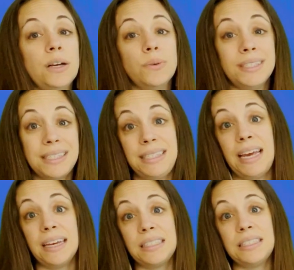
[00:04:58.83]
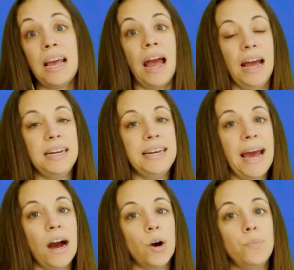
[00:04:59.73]
3 equals 6
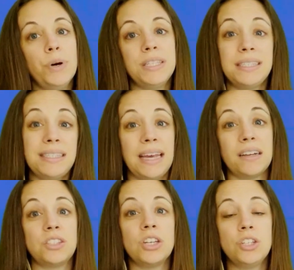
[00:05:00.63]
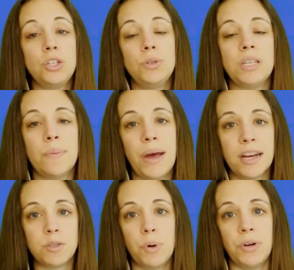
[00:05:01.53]
and now put 6 to
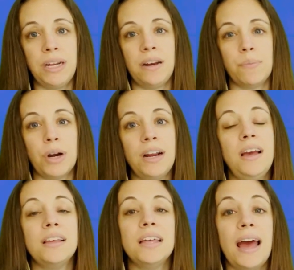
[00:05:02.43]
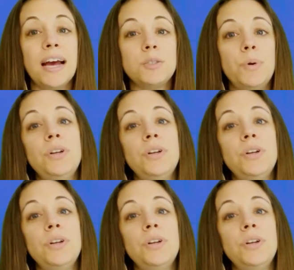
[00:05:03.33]
some exponent number. The